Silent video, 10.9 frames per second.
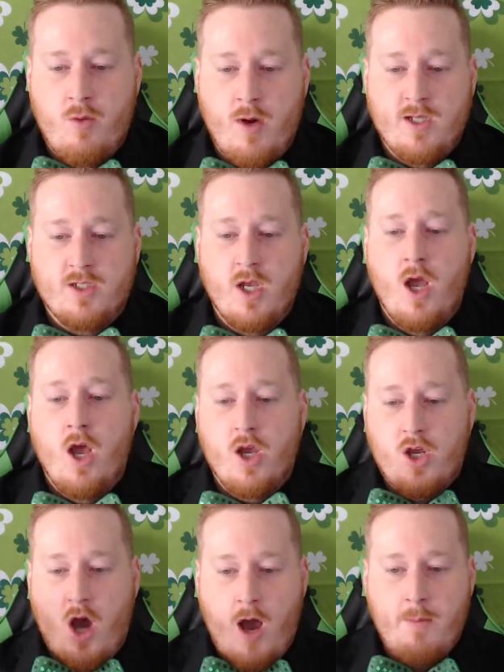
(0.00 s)
was
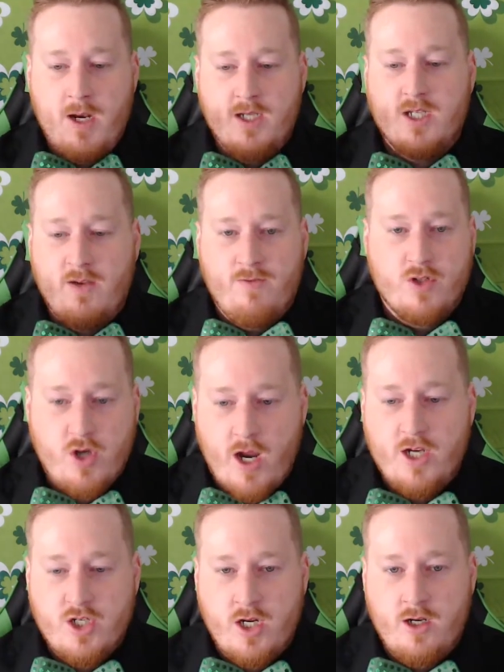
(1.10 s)
communist
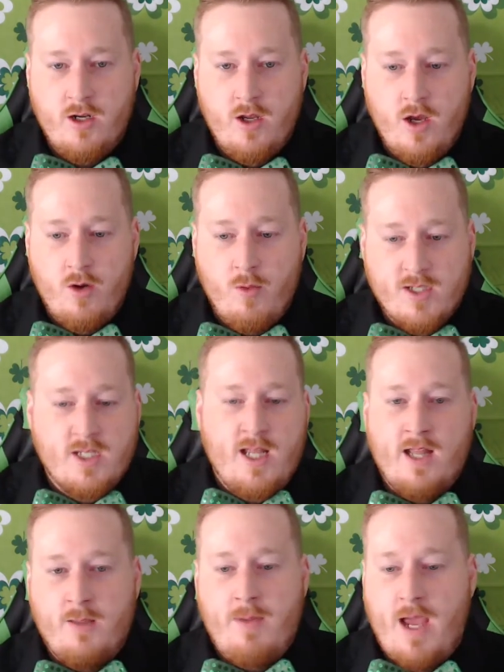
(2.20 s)
infiltration? Wasn't
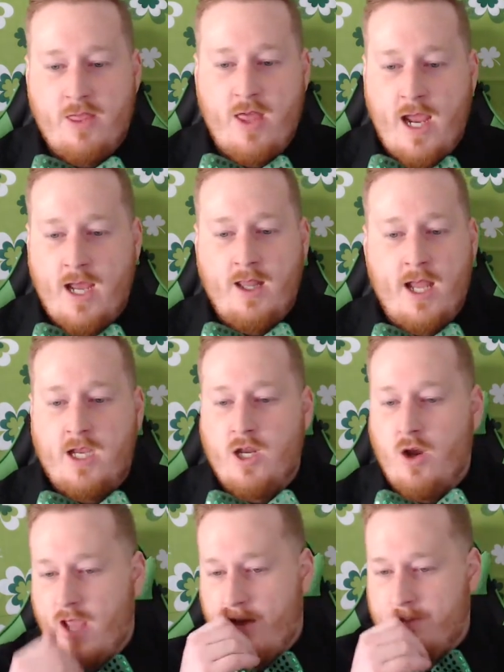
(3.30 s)
that the big thing? And the
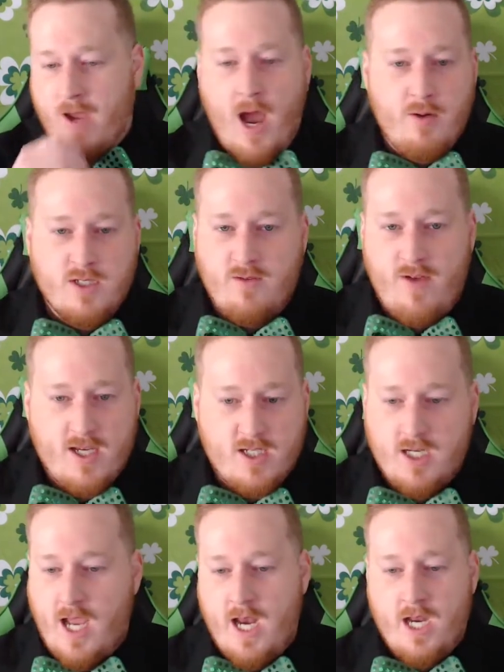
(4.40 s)
FBI was
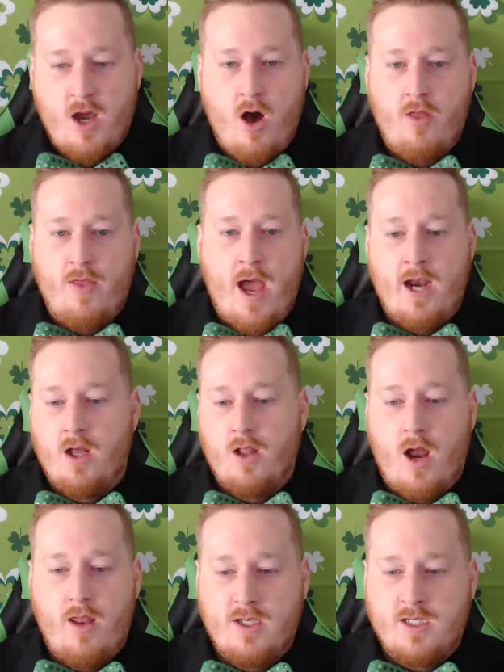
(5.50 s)
investigating all that, and a
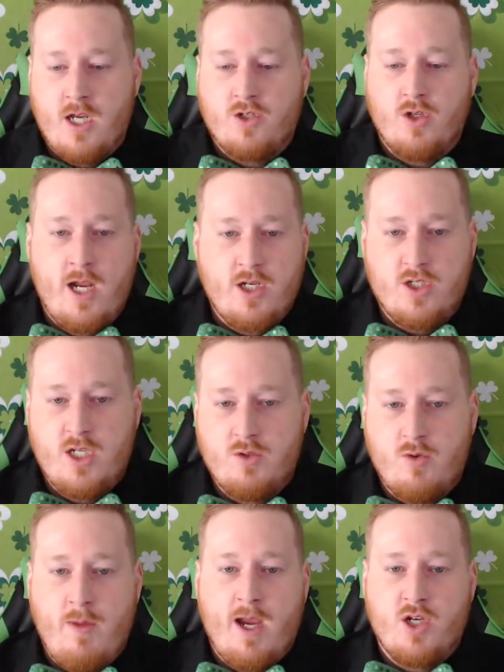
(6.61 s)
lot of these central agencies
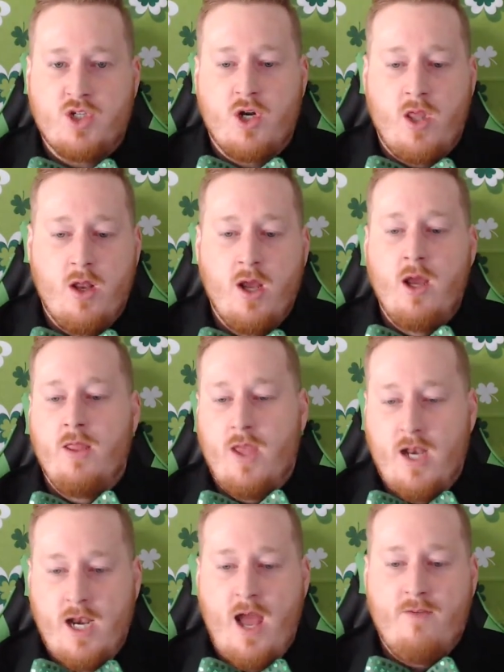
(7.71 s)
were making sure that they
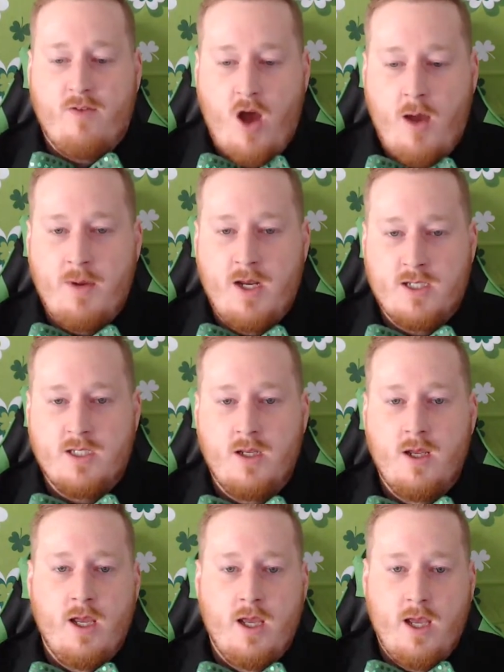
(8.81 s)
didn't have communists,
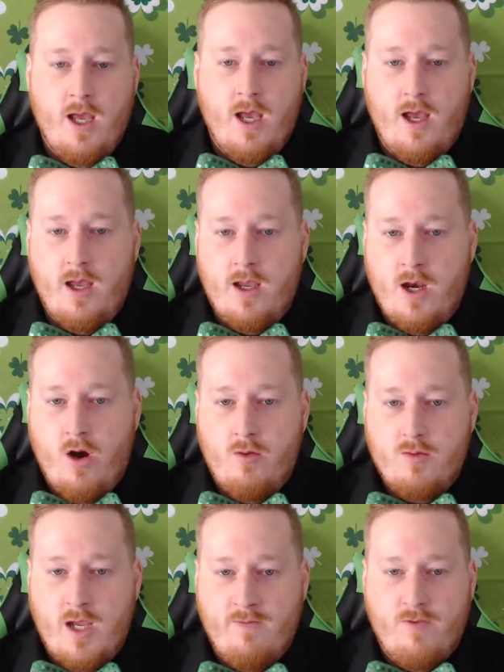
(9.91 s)

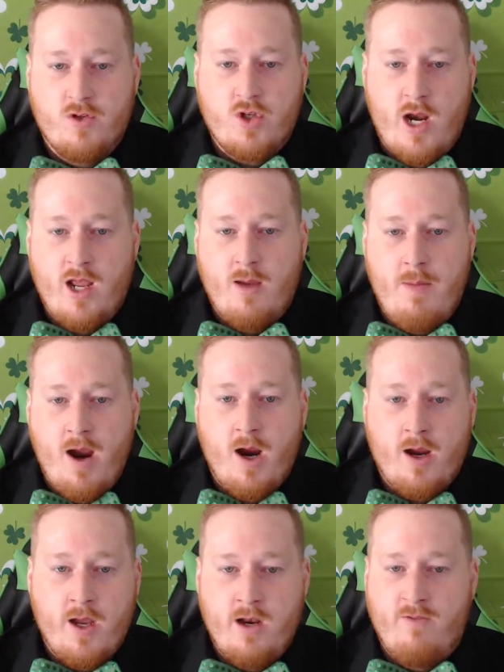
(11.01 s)
infiltrating
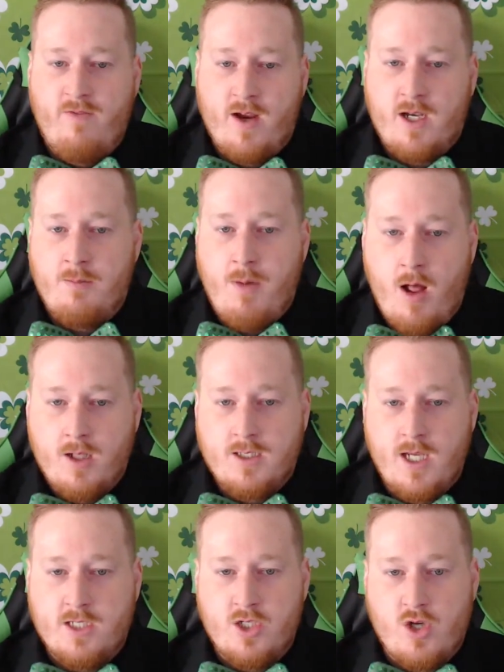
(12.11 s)
America and affecting
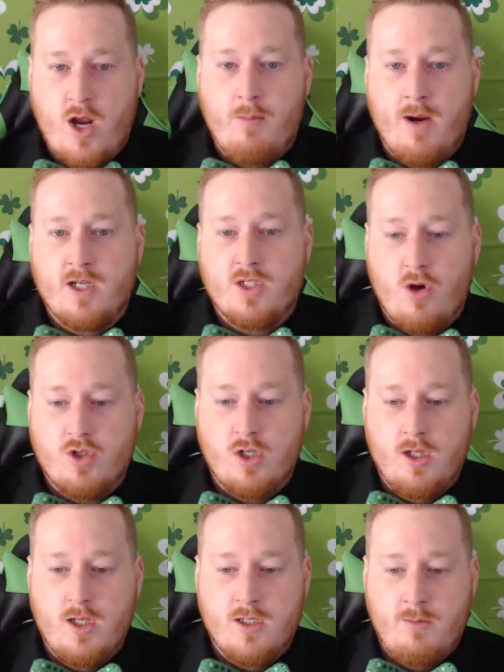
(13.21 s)
politics and trying to bring
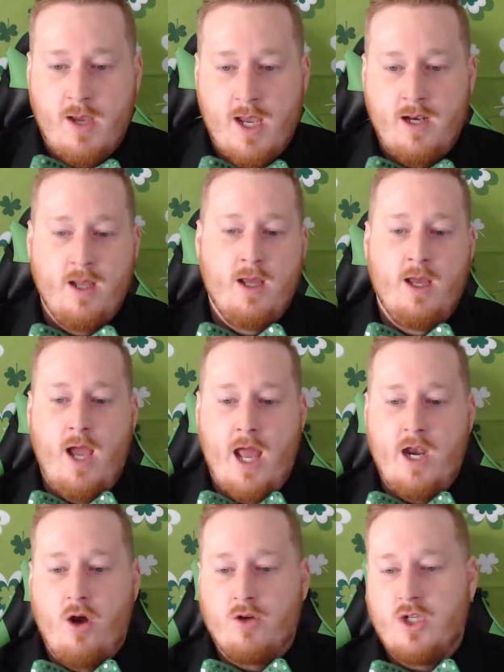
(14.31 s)
socialism in.
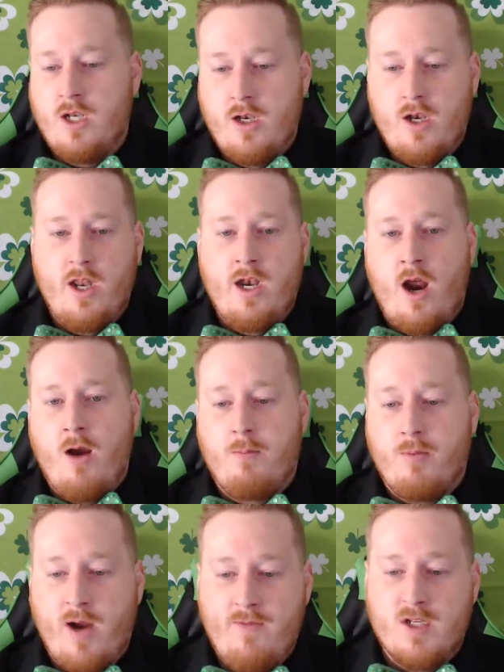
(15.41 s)
And didn't our
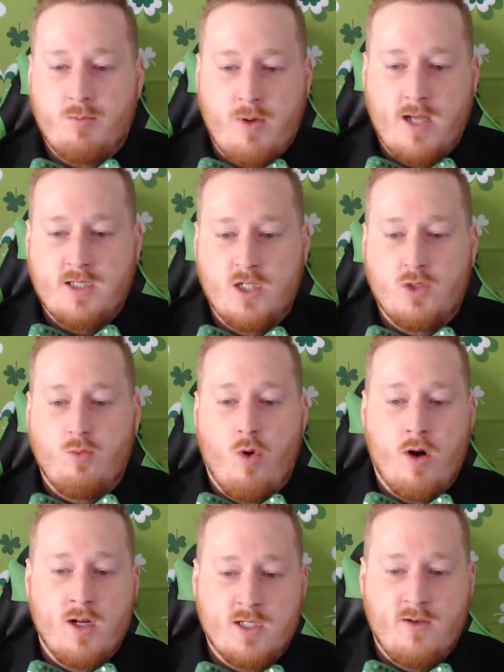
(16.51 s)
previous presidents
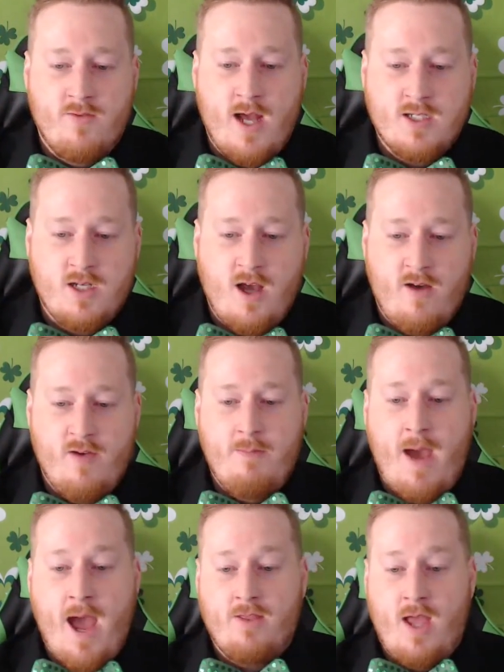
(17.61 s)
warn us of that stuff? And
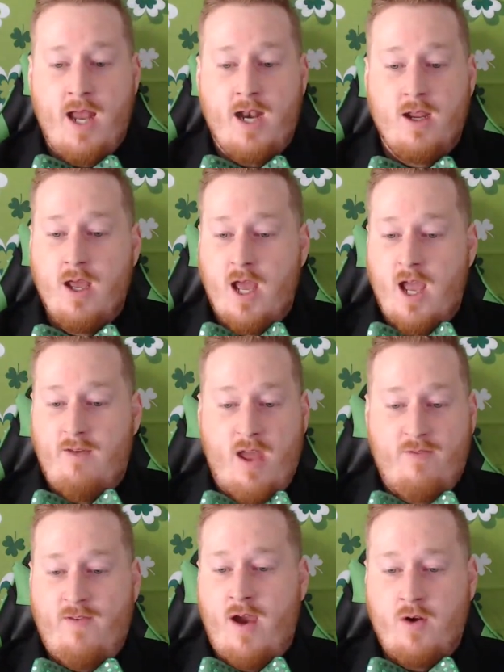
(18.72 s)
back then, if
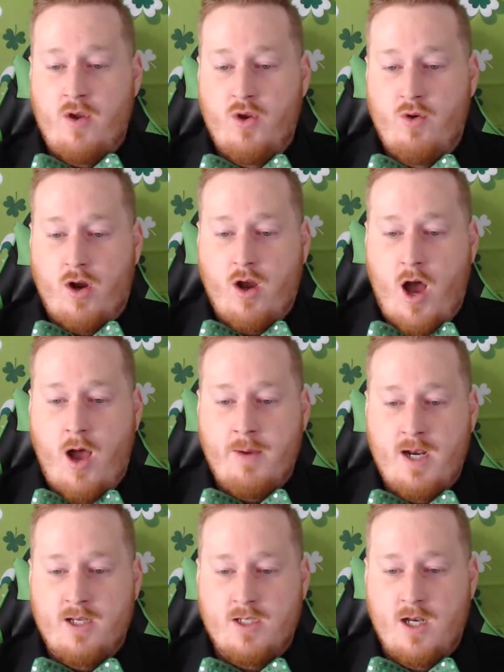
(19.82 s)
they found out you're a
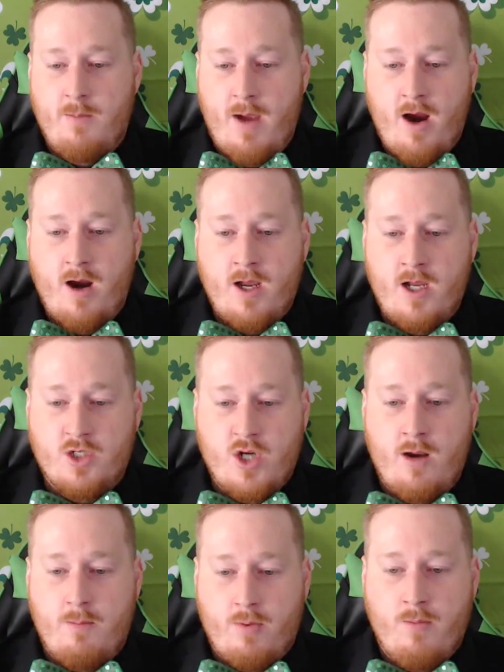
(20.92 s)
communist in America and trying
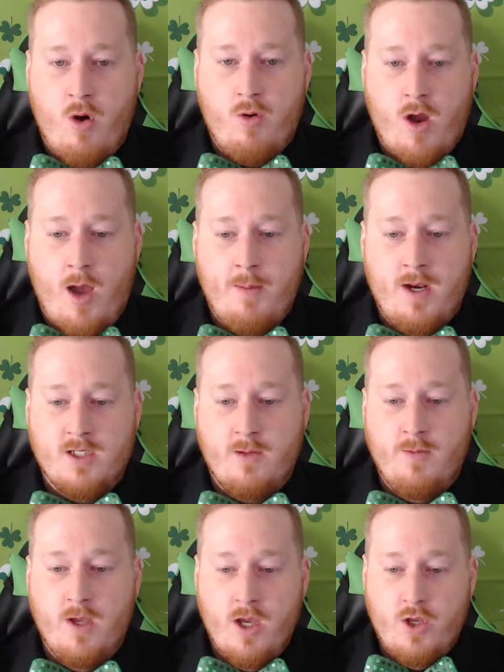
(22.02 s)
to promote
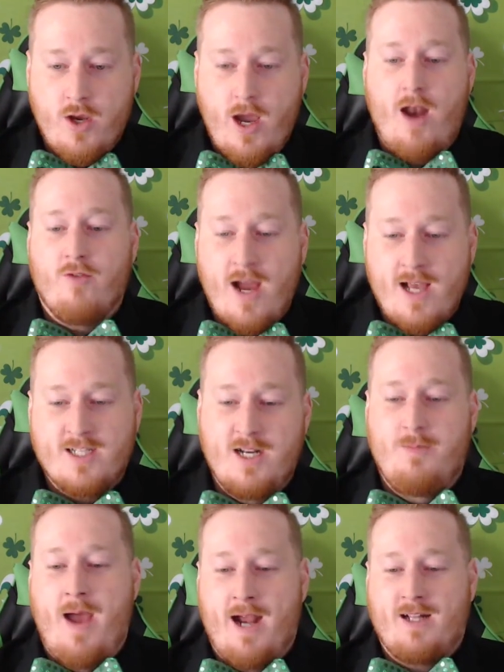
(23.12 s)
communism, you got arrested
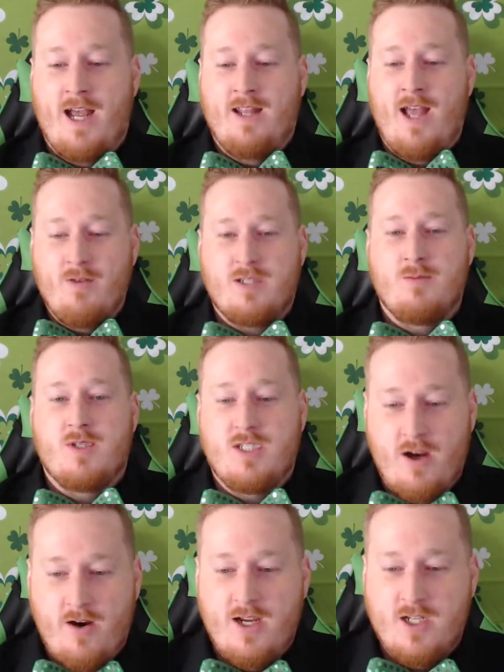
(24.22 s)
back then. That was some
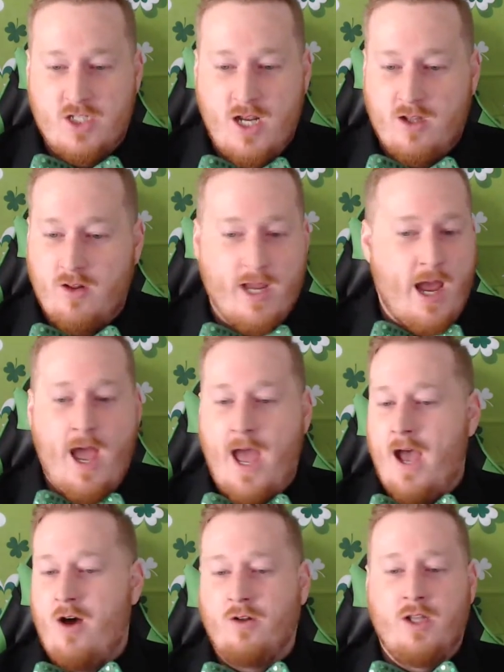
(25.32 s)
serious shit. They're like,
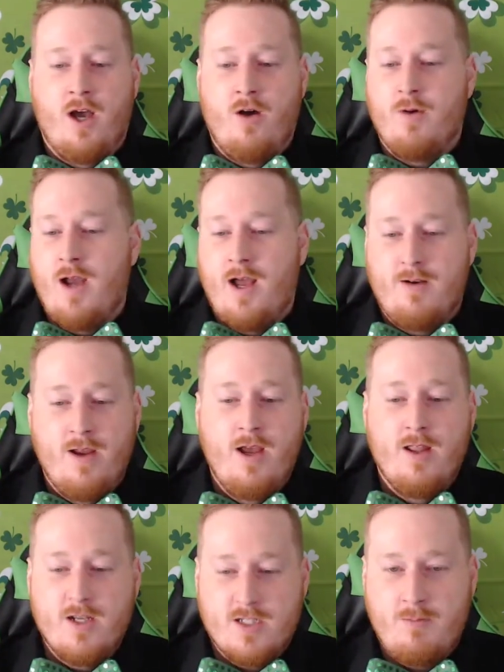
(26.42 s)
hell no, we're not.
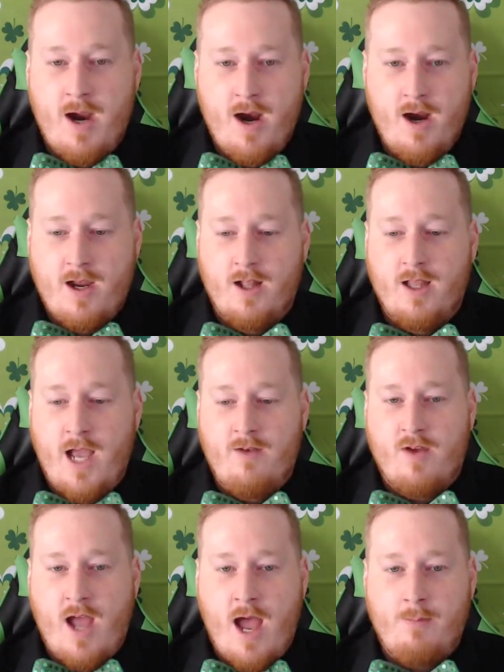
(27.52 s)
This is America, land
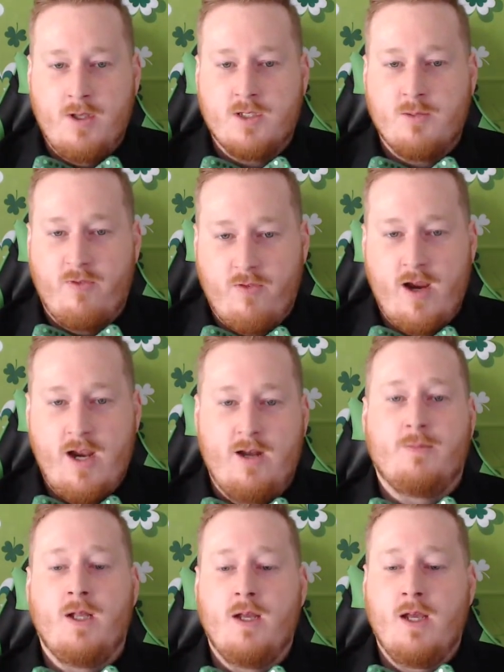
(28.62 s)
of capitalism and freedom.